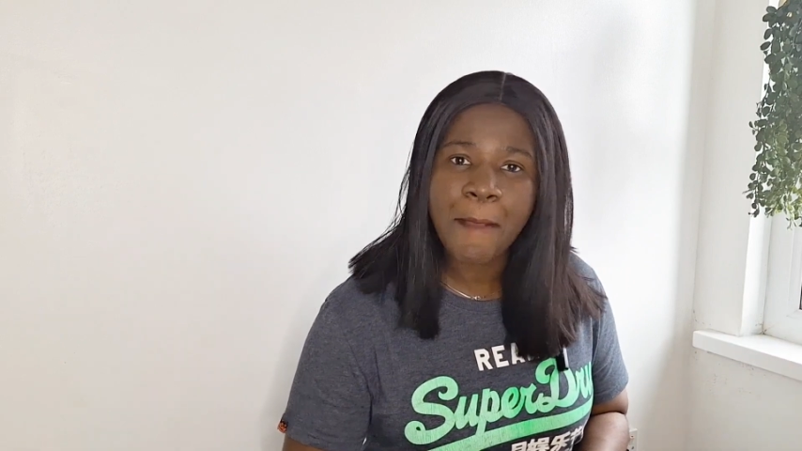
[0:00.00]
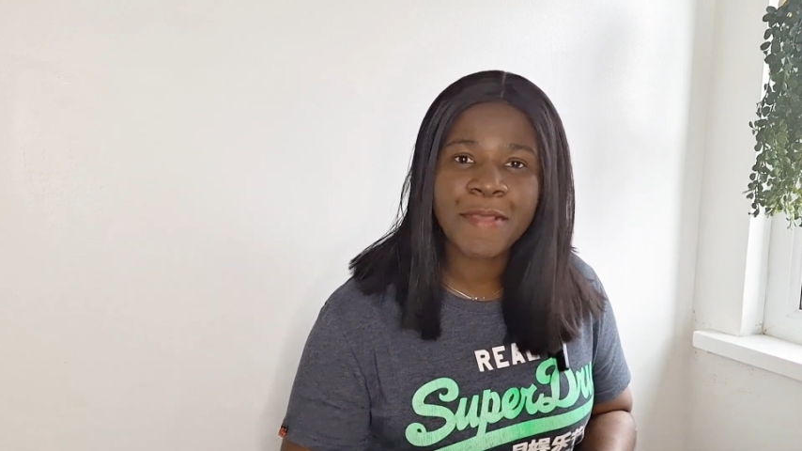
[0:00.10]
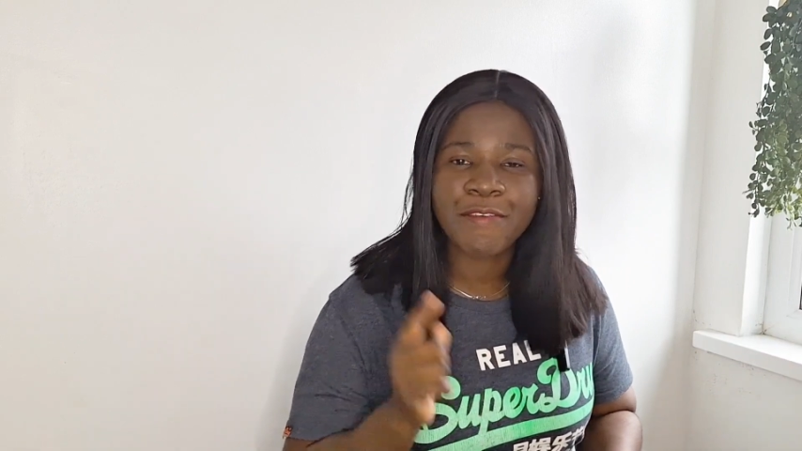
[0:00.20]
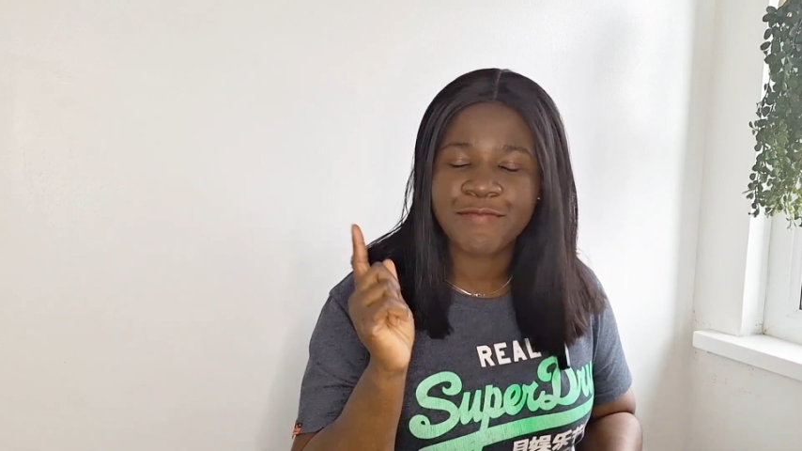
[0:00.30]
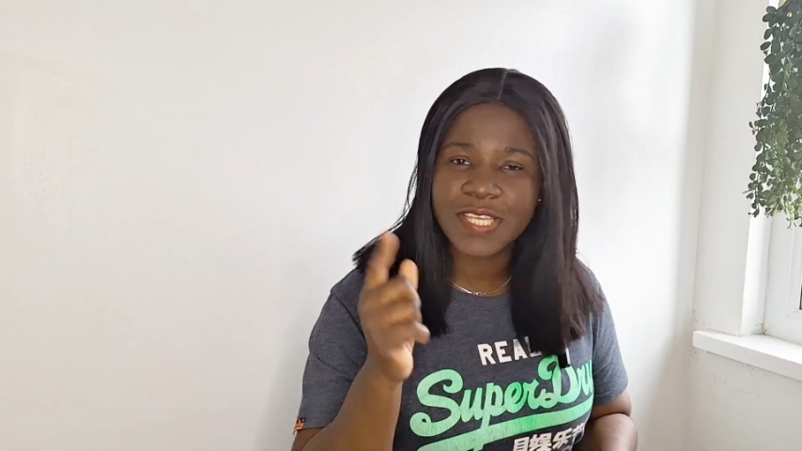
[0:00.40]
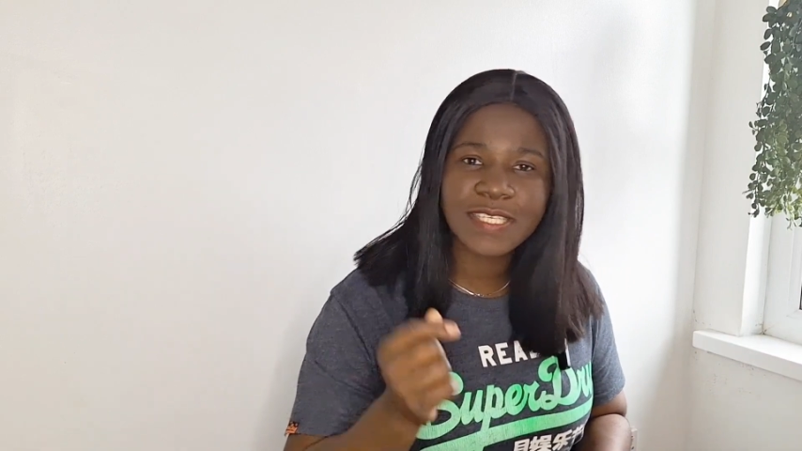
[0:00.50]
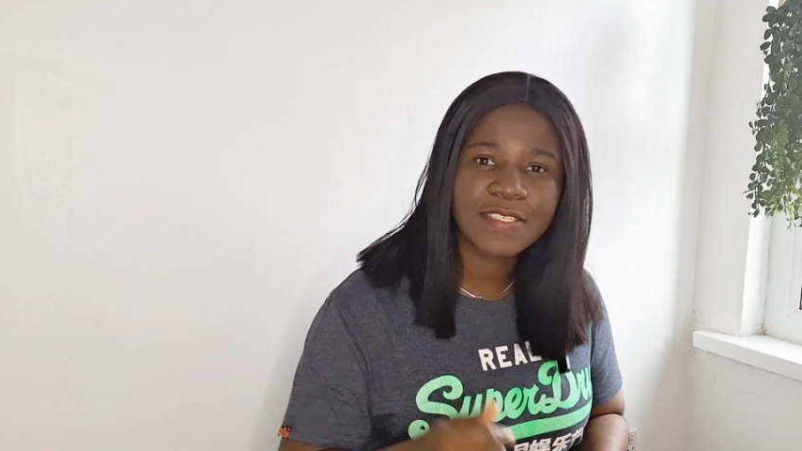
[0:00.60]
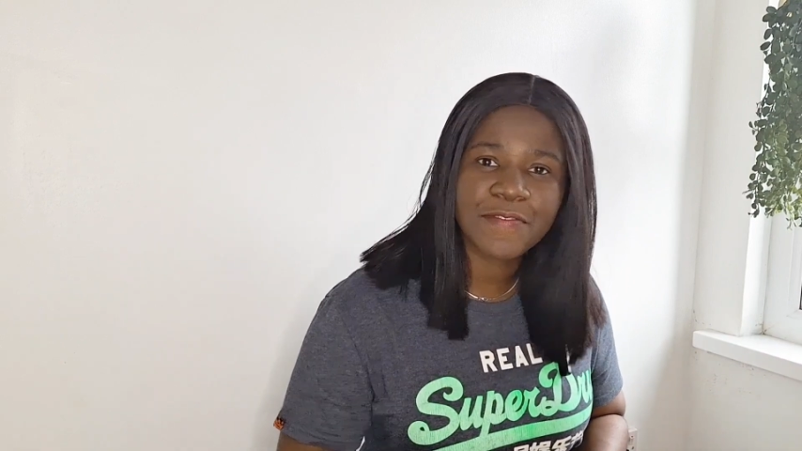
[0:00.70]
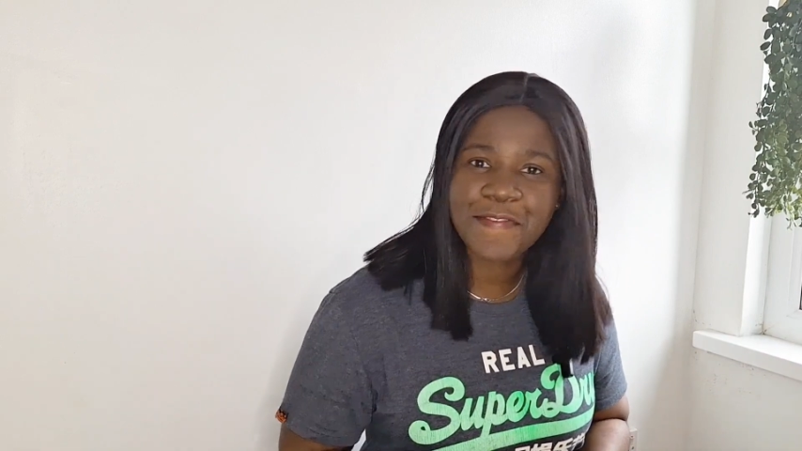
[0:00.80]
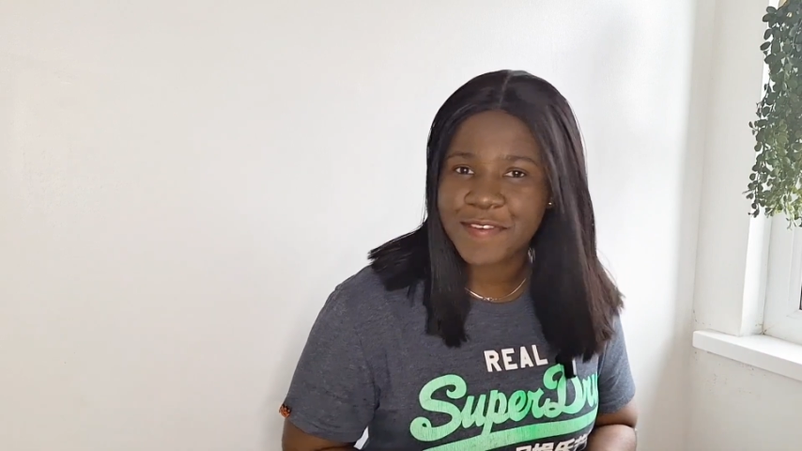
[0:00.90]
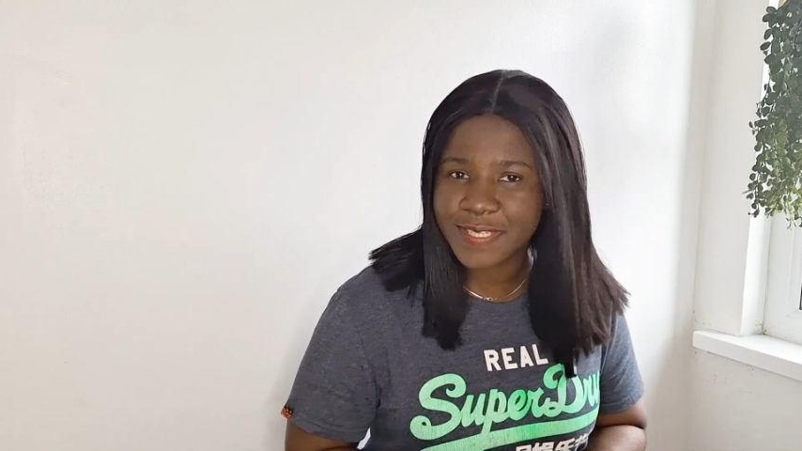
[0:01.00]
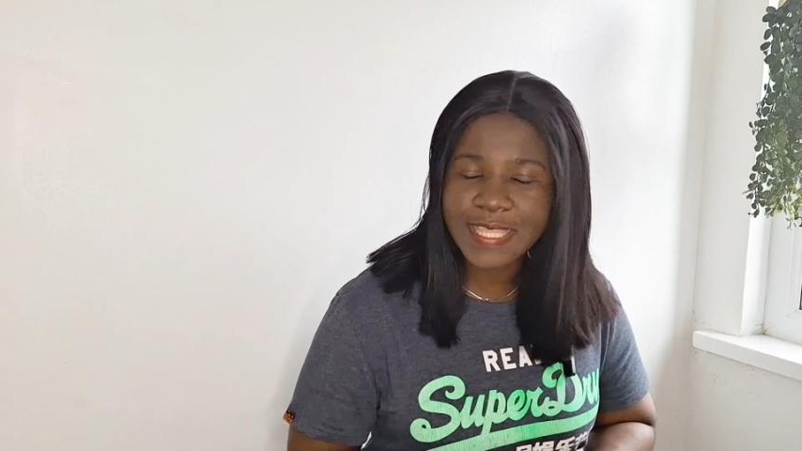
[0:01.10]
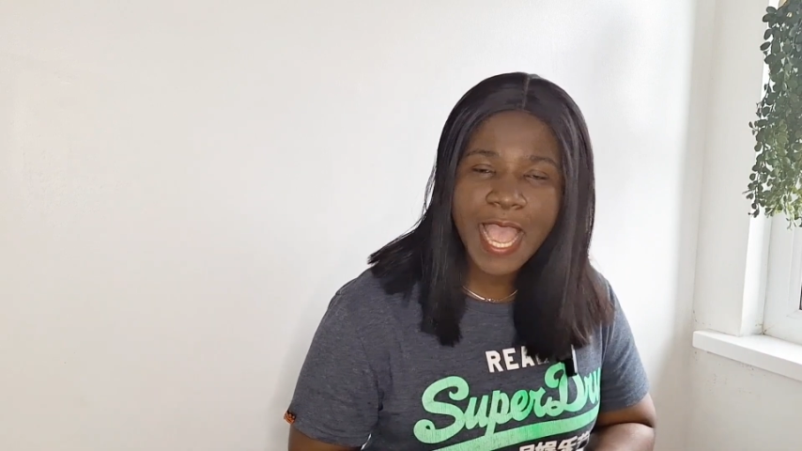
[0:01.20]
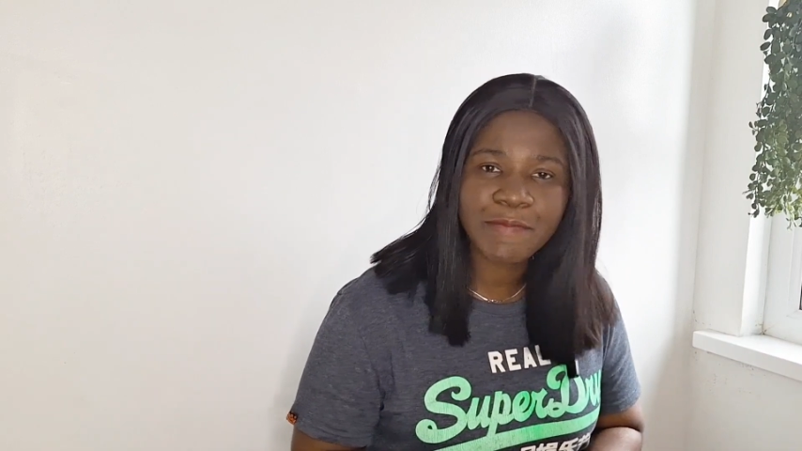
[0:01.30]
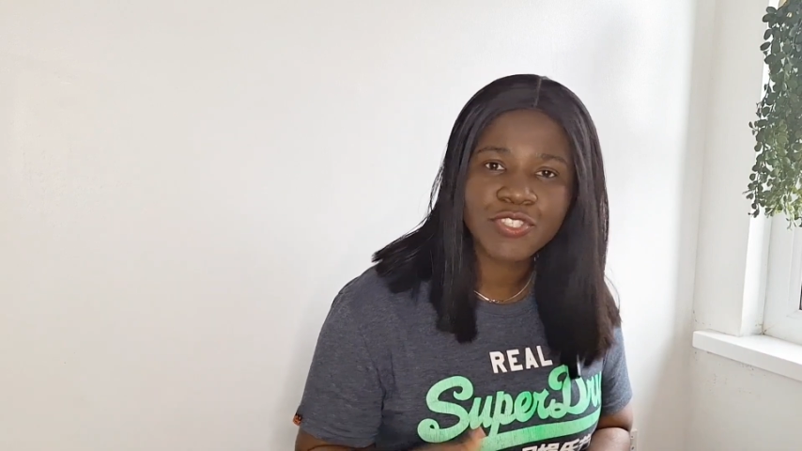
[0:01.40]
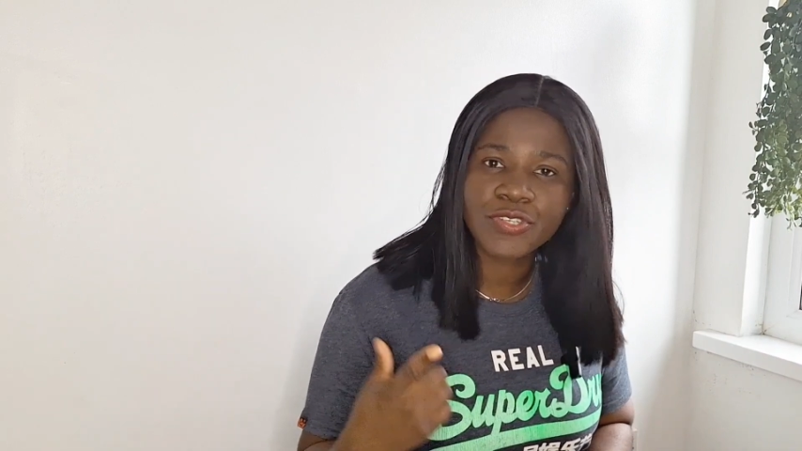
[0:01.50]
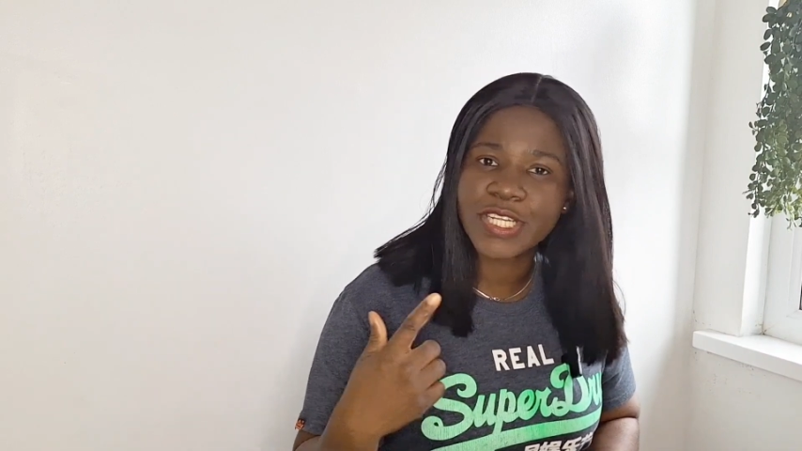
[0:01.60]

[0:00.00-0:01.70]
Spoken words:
if this is your first time tuning